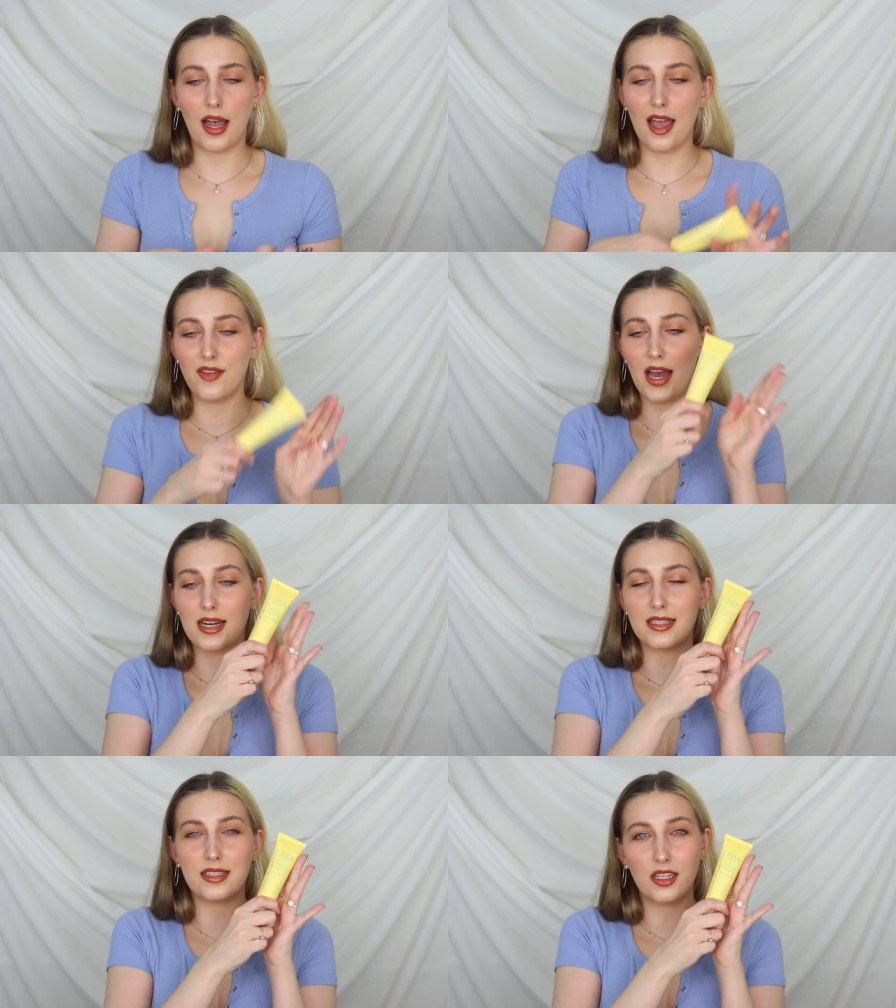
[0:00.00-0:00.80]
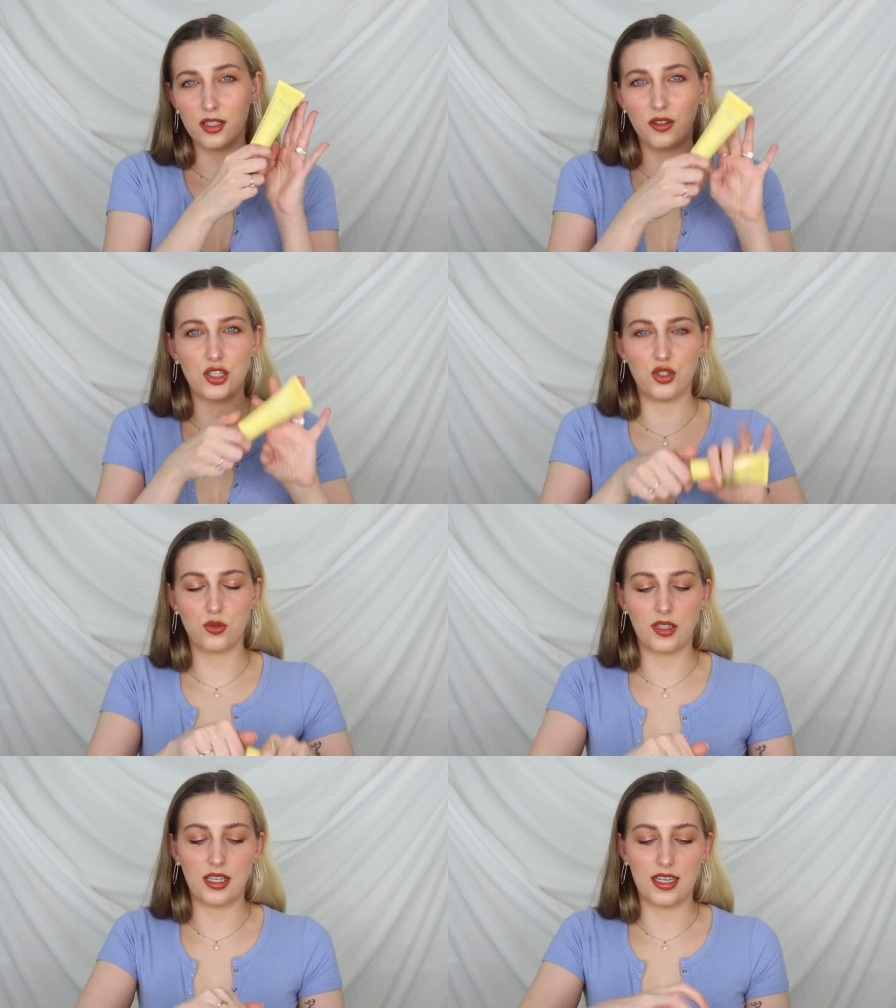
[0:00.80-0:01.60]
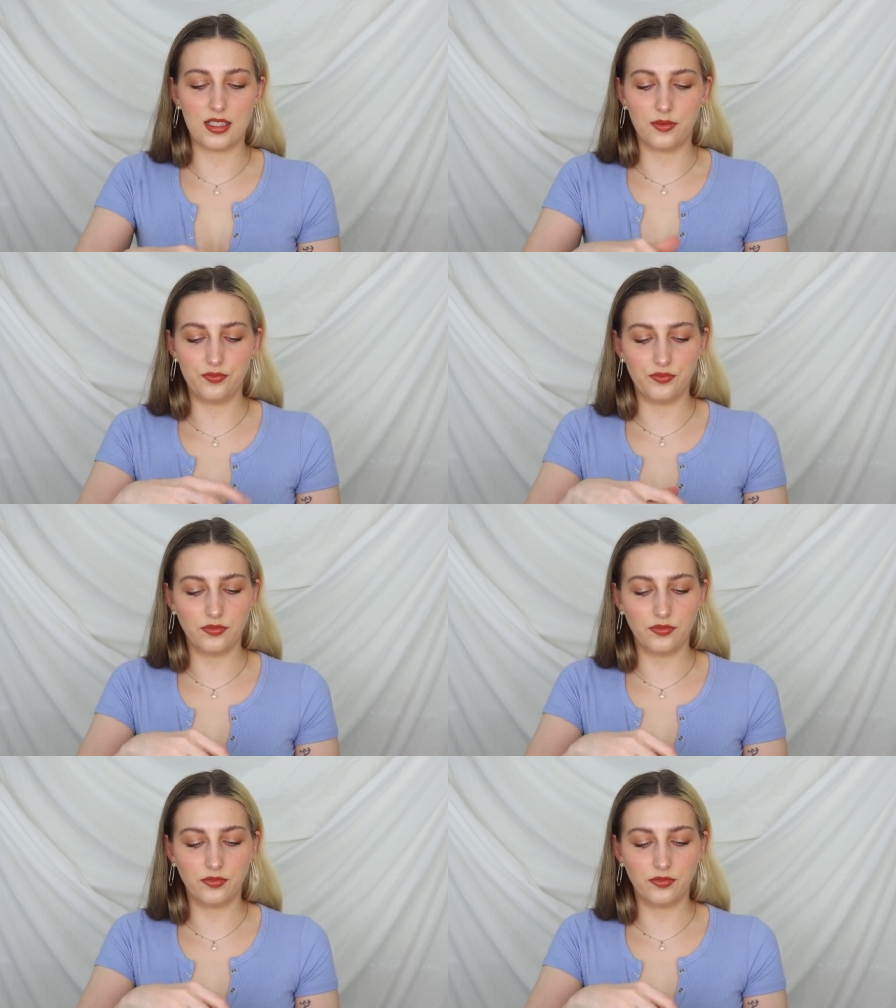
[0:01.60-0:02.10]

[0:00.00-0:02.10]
I've had zero issues with this.